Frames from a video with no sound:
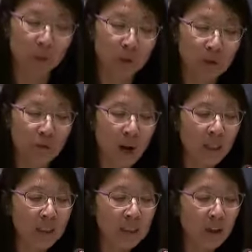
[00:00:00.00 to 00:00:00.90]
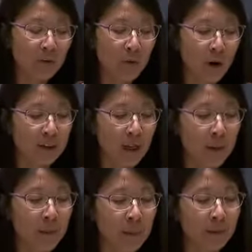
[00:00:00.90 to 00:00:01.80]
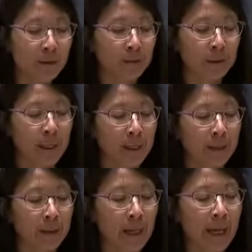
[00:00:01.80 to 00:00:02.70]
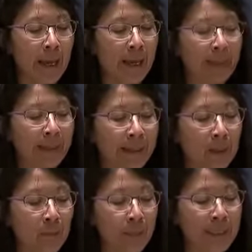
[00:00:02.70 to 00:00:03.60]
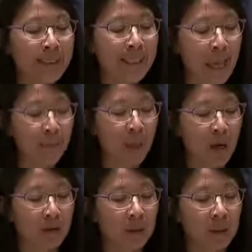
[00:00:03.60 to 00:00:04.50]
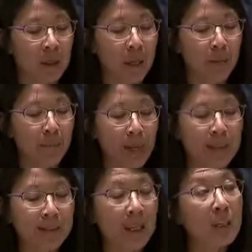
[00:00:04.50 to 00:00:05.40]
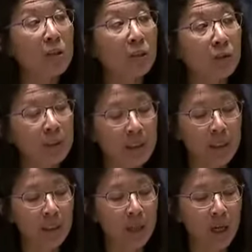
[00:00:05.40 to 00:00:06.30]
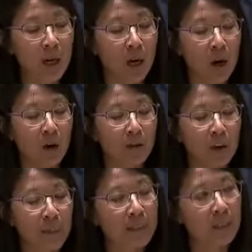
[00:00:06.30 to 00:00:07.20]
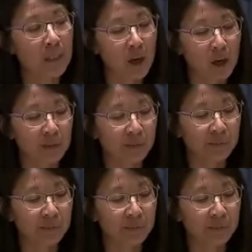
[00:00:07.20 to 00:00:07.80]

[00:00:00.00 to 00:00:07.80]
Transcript: The neutrality of wartime medical care cannot be stamped out by state sovereignty or domestic law